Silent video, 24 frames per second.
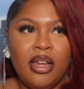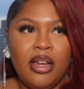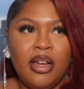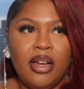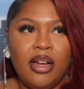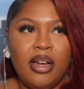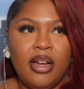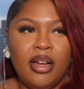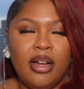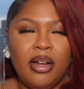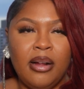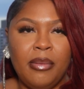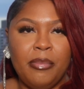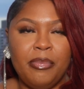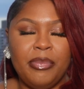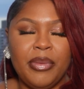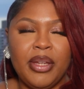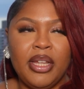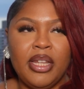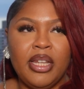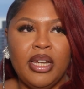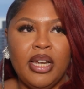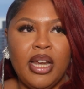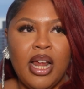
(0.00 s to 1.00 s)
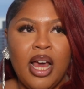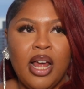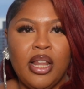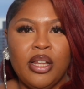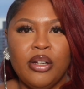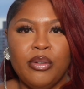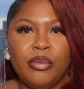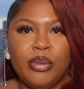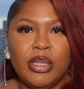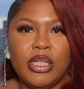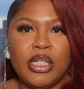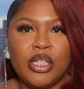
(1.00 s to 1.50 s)
And the
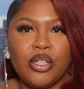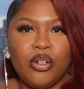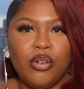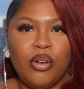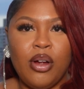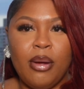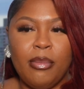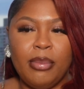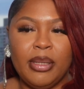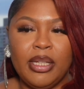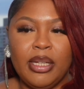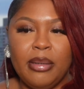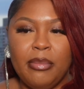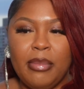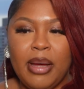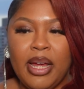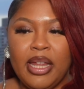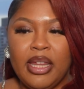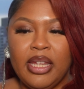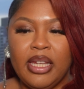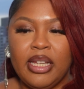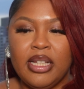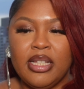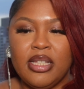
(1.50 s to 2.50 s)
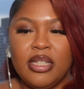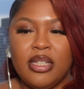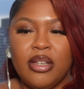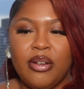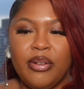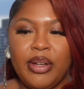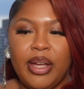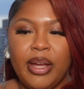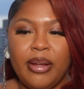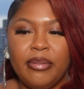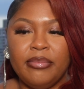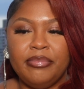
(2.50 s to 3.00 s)
dollar was crumbling by then. So
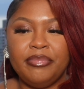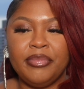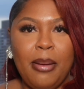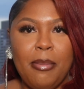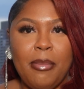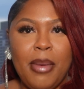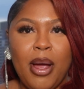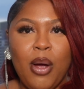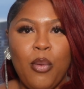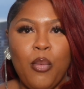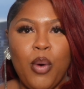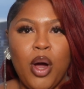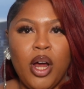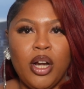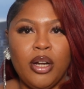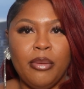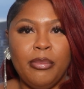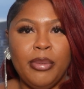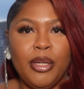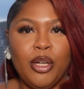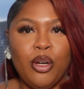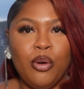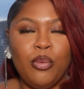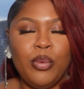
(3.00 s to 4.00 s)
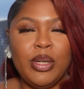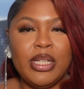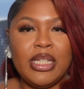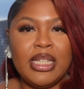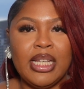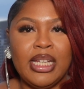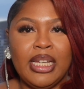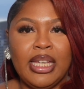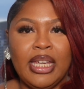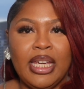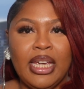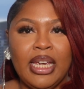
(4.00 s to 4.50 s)
yeah, my water bill was
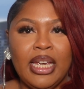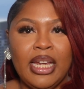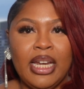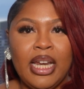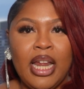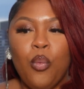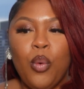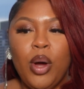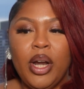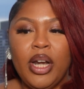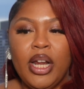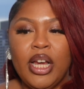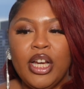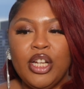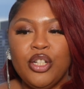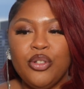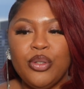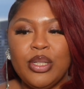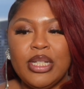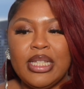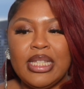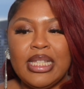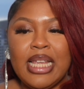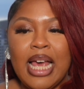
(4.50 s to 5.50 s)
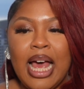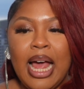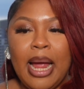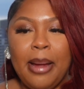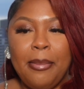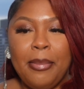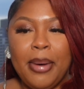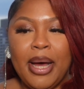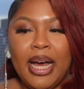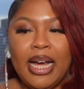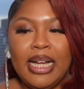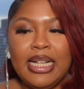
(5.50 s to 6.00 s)
again 100 Thai
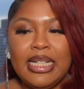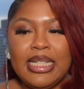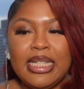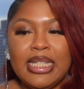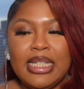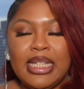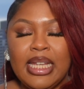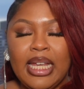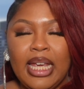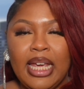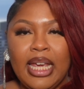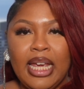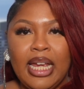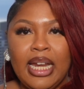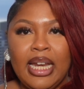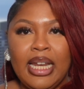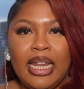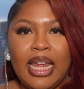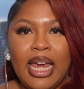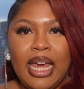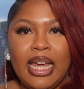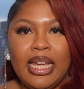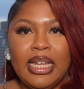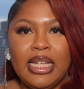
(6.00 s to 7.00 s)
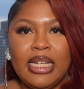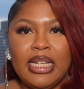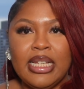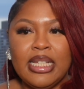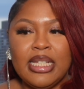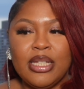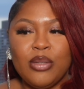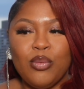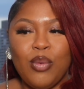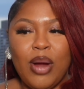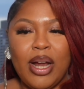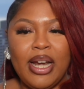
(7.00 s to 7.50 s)
baht, and that
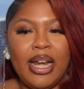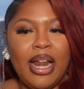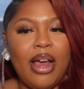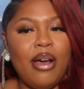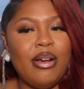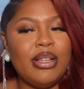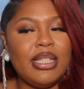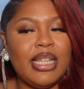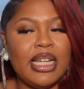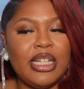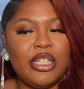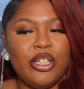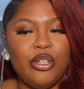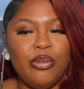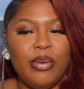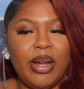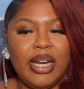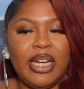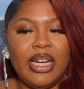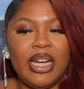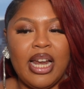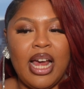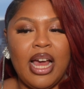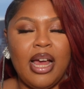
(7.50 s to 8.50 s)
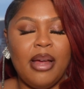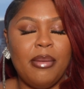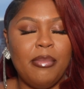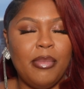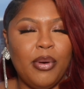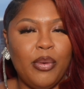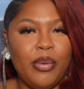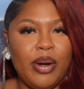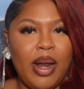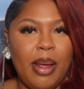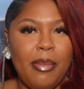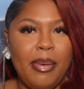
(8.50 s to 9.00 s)
is, right now it's like $2.89,
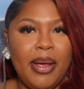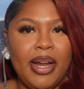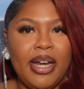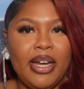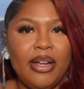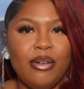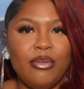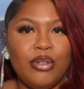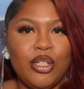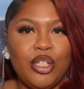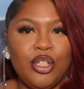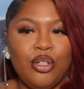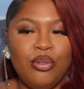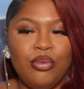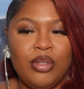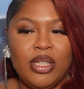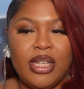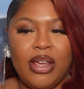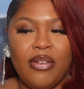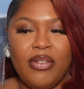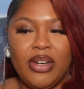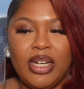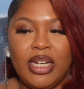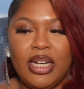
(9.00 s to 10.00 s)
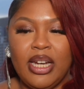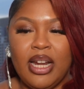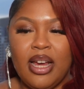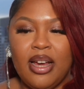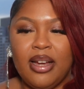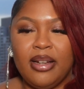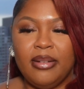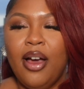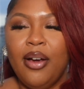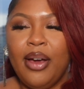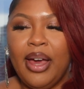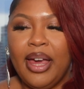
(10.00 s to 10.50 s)
but when I paid it was $2.79.
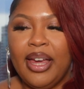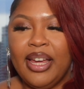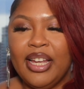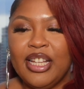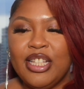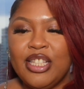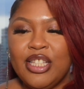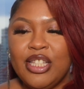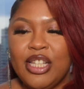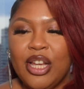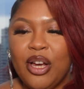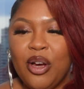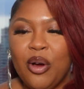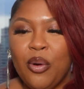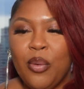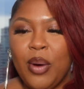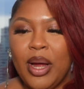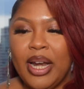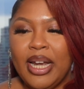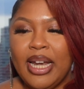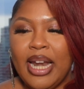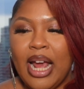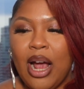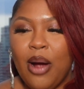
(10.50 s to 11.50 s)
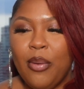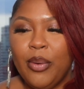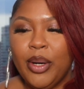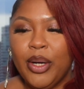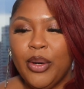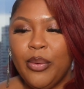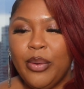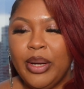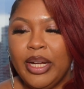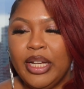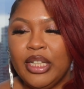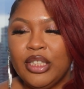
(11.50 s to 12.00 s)
Okay, so now we're
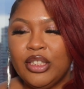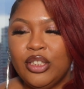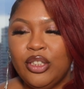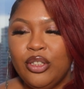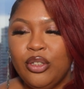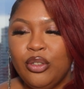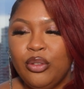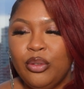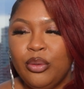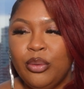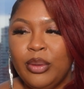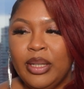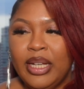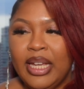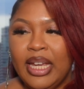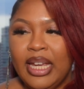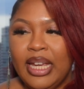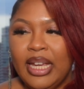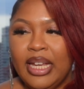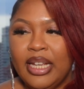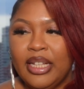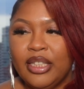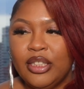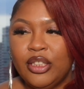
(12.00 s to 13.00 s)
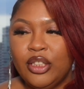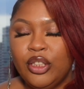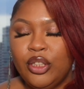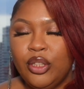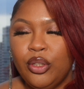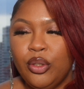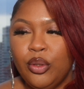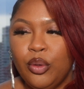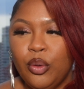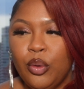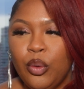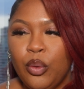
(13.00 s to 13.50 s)
going to get
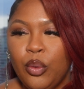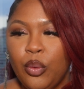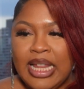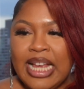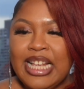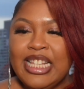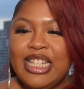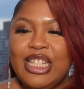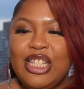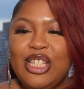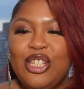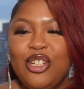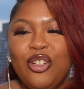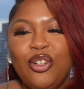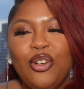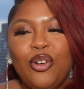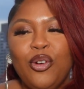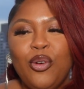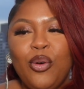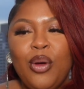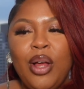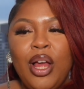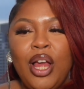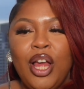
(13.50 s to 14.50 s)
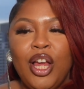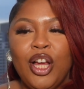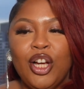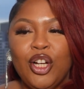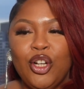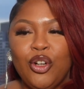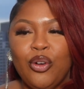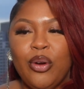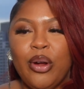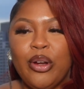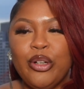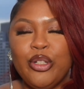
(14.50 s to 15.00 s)
into, let's do
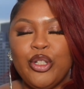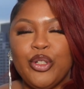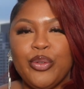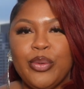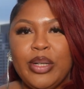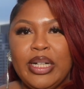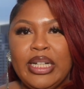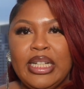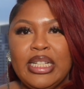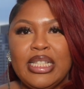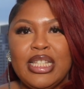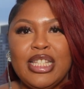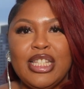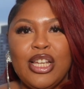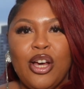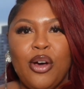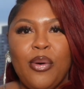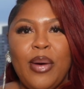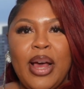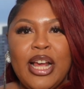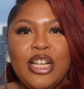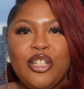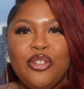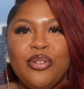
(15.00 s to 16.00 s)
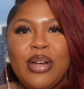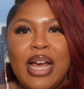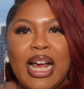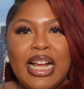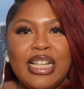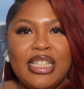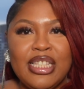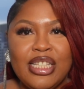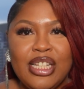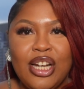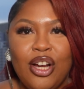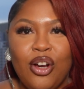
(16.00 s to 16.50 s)
groceries. So as you
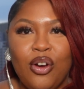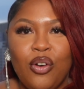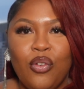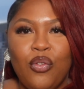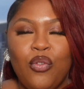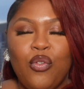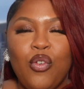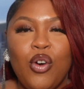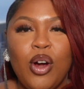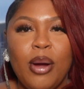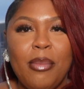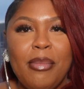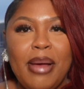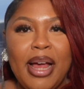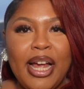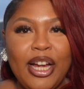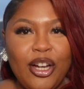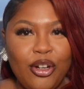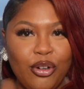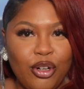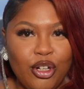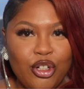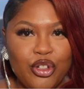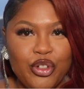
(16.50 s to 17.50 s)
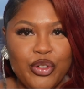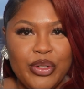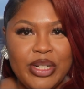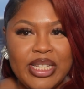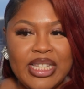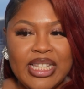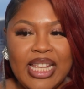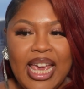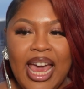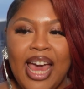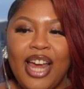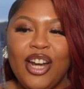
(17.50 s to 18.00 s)
guys know, for my
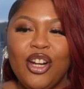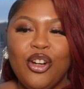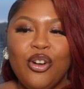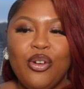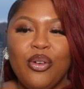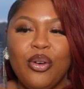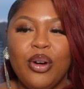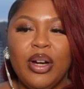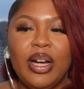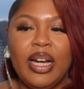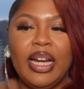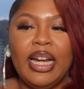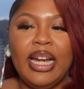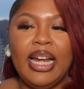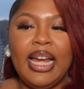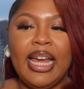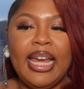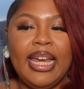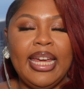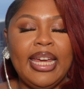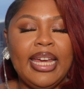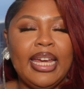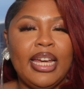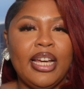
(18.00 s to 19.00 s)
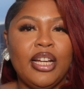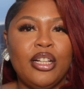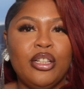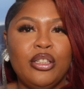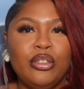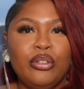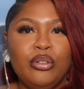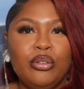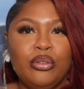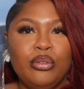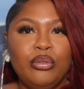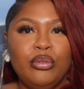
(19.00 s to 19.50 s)
groceries category, it
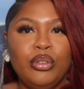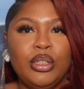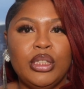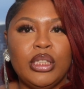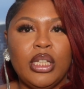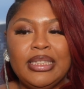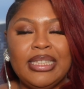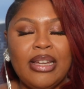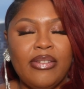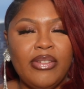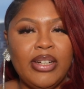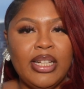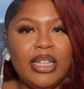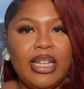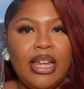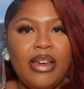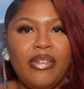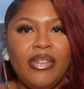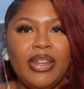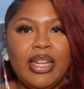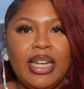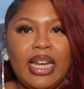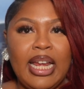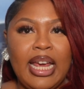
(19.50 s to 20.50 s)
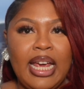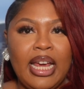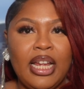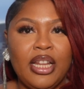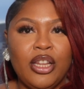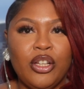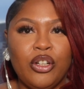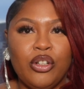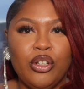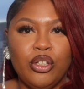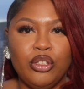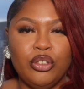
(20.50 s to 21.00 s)
includes 7-Eleven
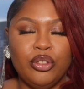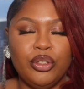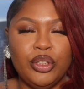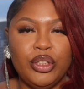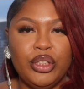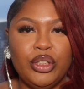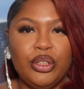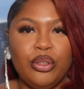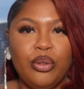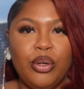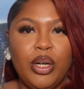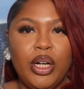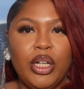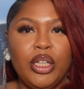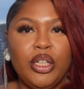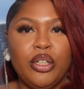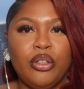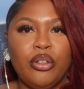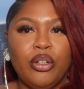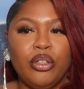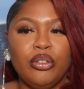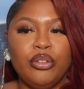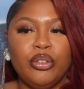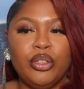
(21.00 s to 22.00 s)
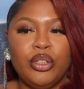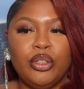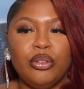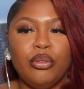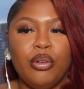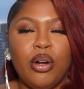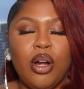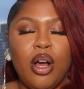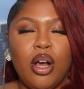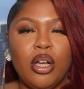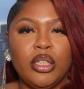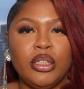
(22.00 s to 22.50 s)
and the grocery store. The grocery
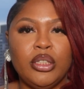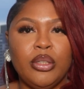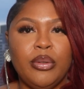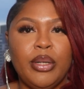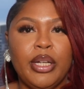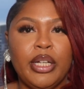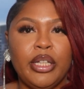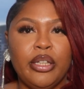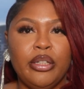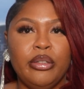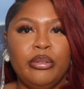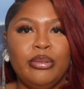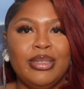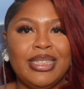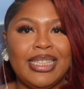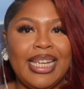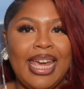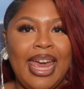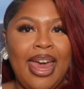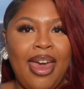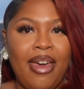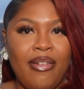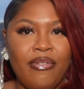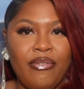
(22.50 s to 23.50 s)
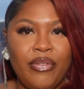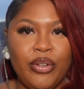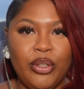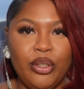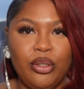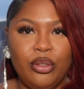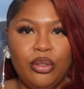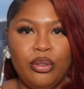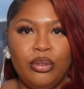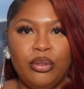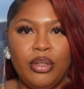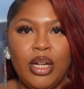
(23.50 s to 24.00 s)
store also includes cat
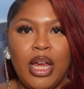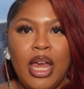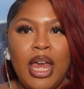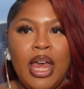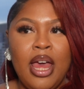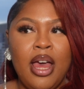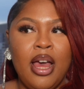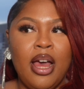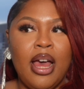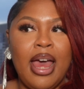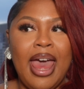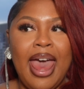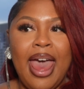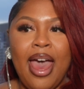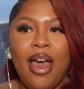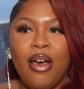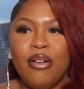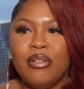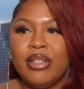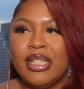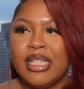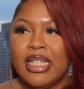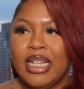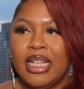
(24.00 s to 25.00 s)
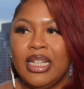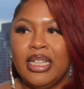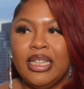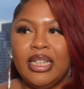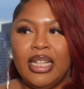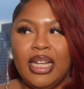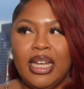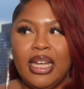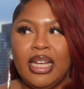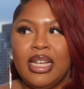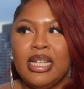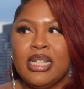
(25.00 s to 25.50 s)
food, housing
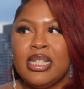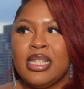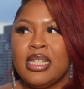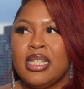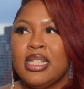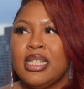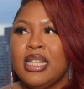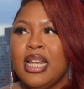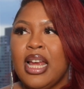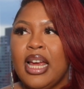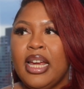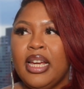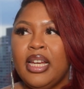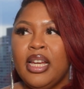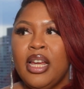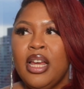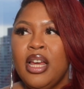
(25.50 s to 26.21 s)
things like